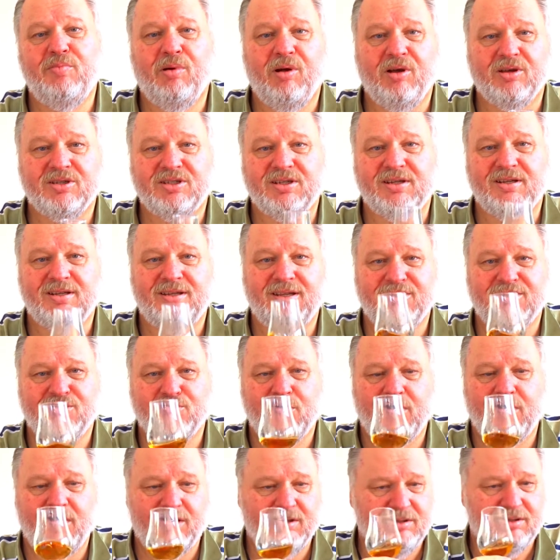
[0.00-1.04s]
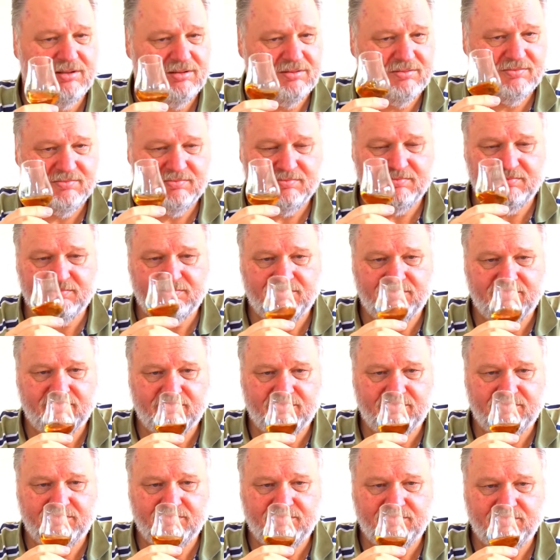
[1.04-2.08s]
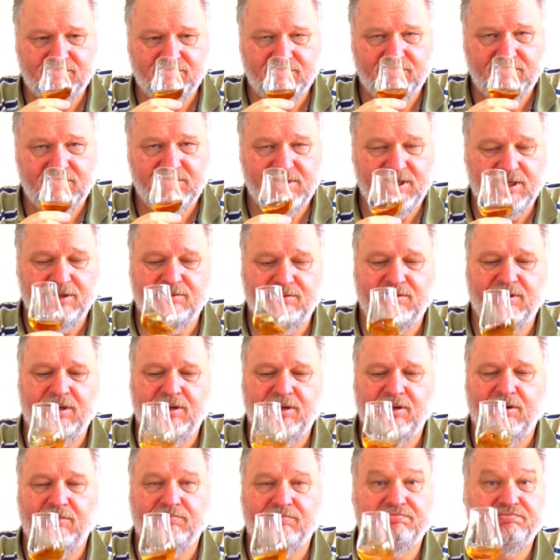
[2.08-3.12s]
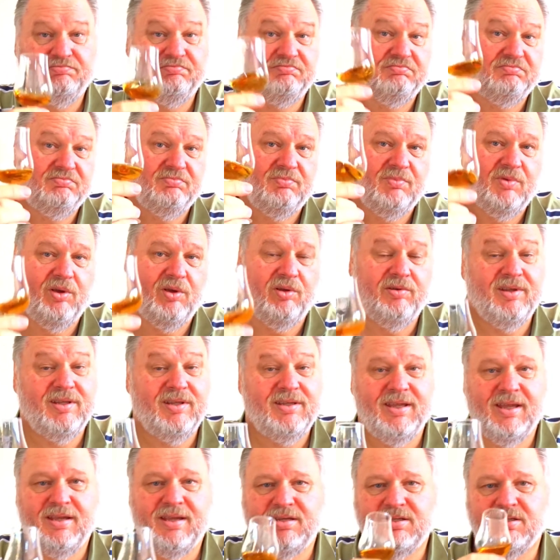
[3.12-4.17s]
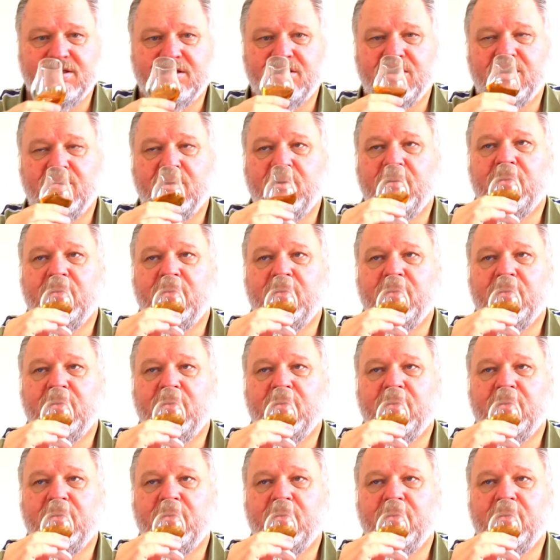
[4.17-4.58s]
basket as well. So on the taste.